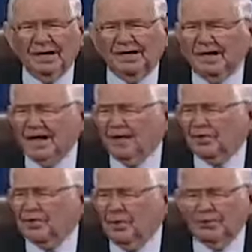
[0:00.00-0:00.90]
and
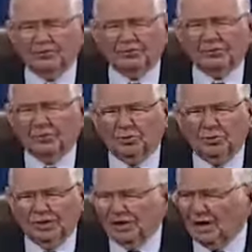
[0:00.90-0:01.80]
ethnos is where
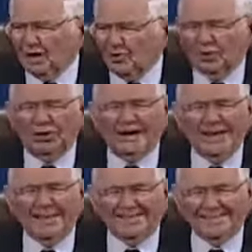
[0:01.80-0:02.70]
we get our word
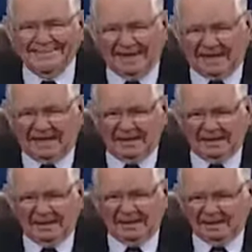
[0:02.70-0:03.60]
ethnic,
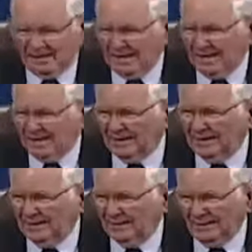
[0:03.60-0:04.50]
the
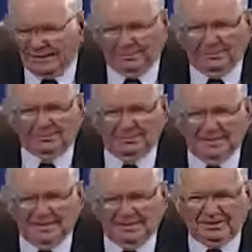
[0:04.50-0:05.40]
ethnic peoples,
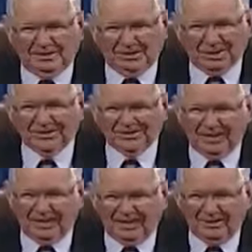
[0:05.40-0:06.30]
meaning the
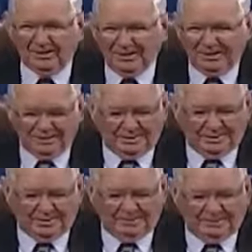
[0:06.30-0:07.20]
Gentile
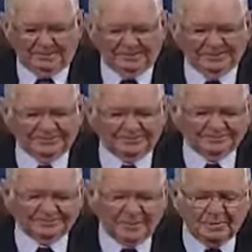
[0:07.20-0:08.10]
uh, peoples.
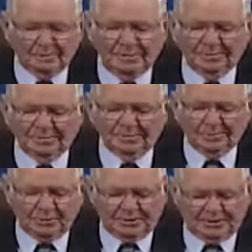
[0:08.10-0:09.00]
Barbara
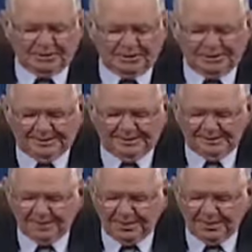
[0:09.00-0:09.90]
from North Carolina.
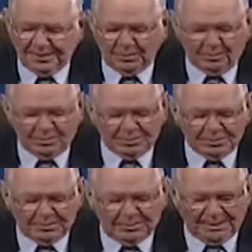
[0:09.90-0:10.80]
Where
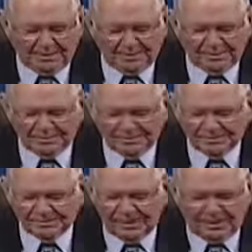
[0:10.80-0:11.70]
in the Bible does
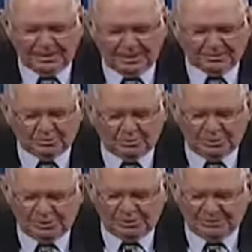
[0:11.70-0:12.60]
it say not to
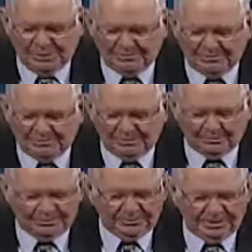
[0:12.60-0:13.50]
worry about
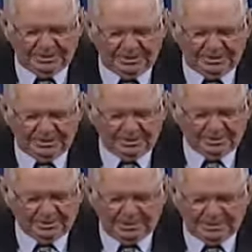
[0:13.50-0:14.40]
people who get
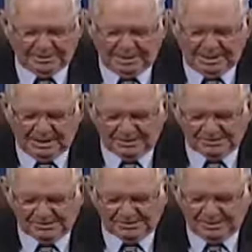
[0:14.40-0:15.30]
ill gotten
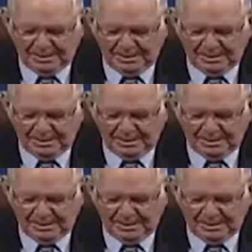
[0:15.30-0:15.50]
gains?